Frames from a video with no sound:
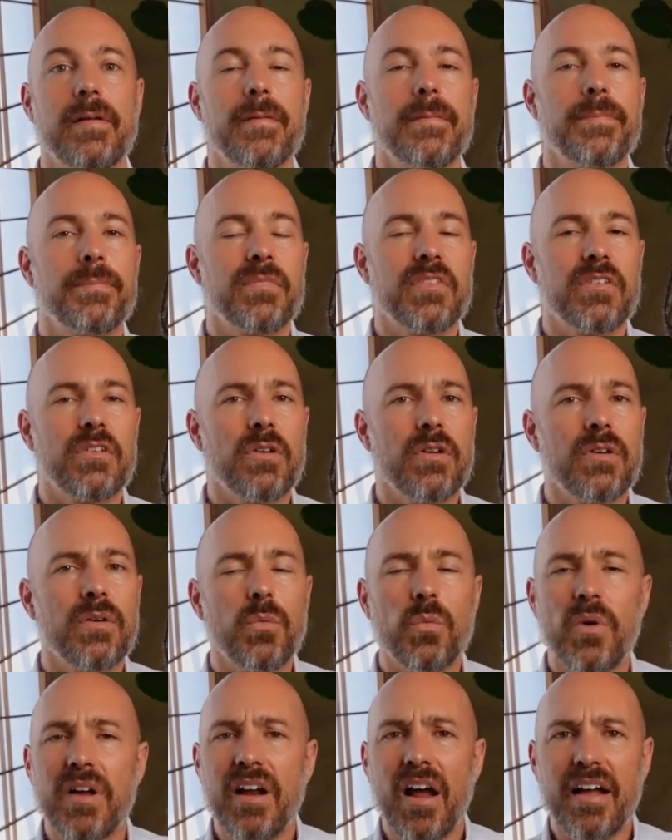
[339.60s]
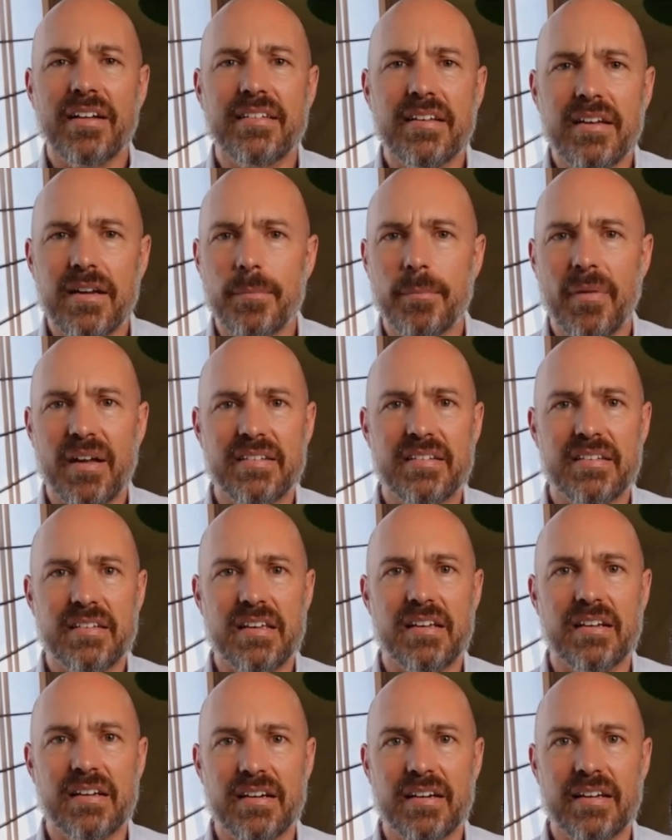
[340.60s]
So when I did it, my
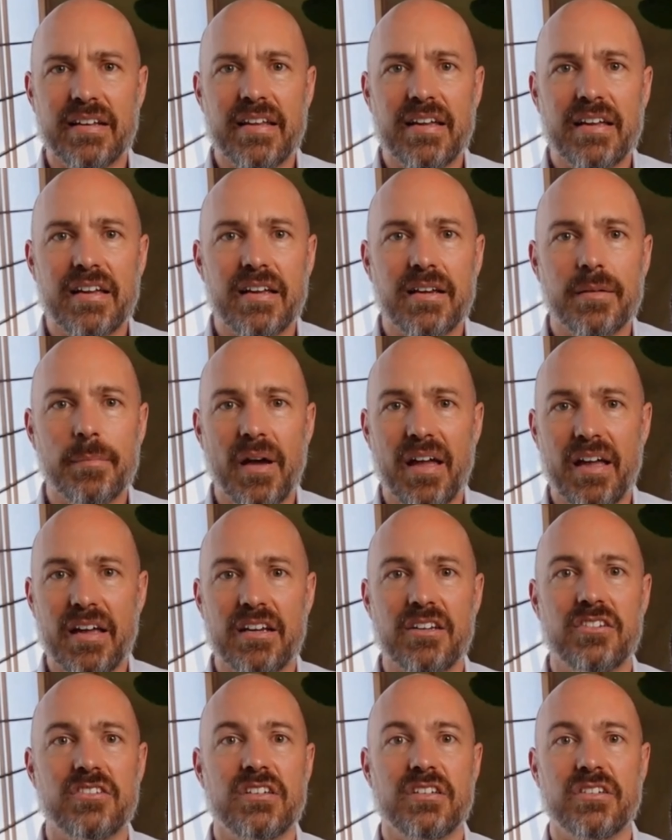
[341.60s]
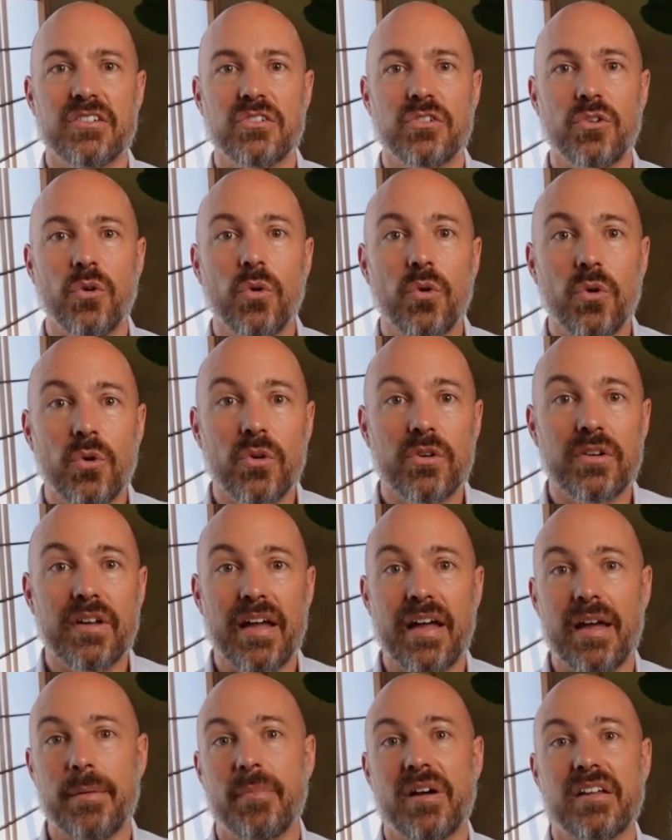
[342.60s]
skin cleared, my energy soared,
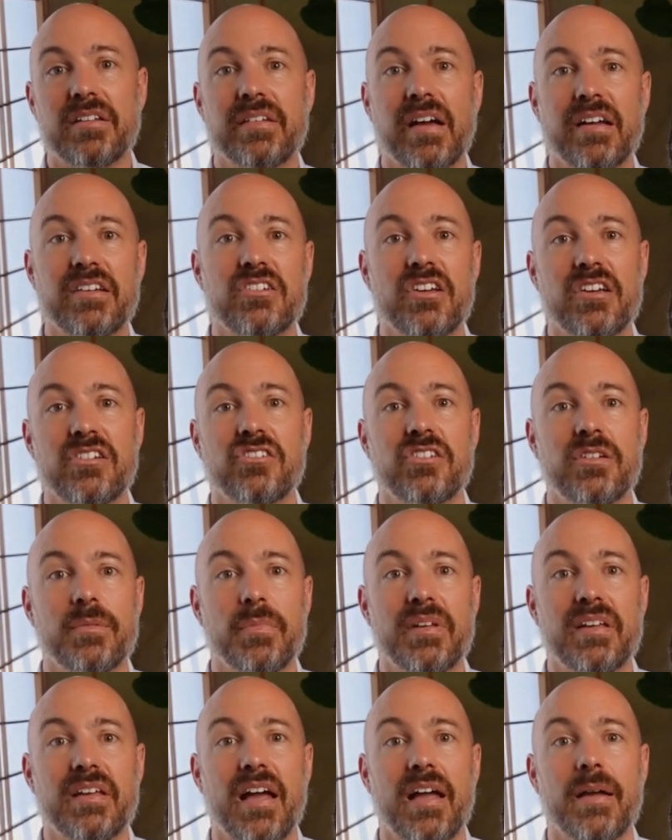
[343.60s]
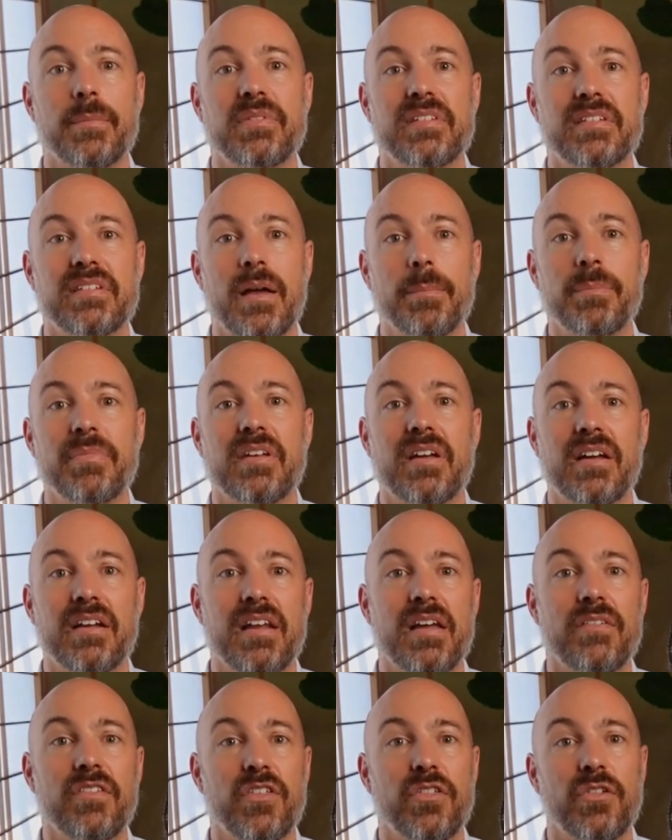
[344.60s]
and my digestion became something I
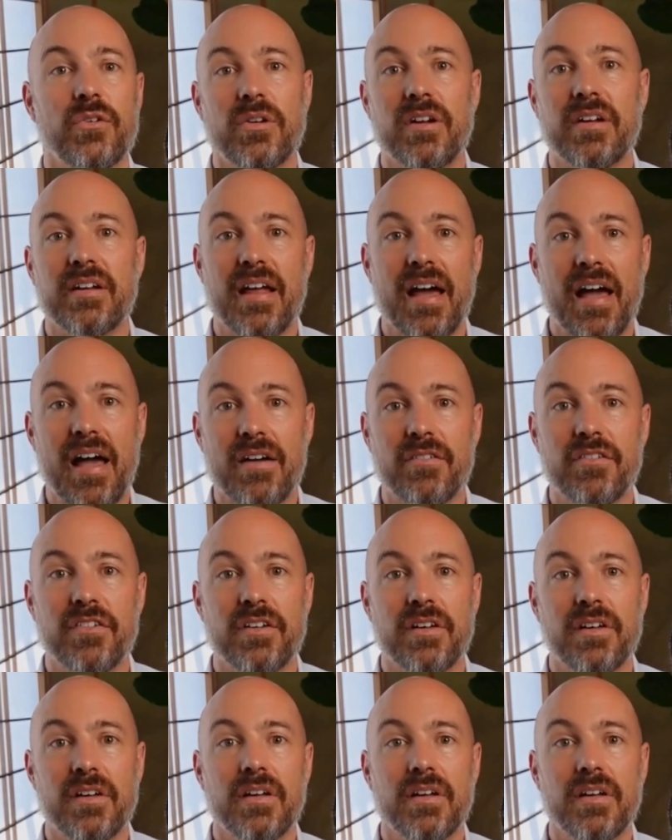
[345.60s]
never thought I'd have.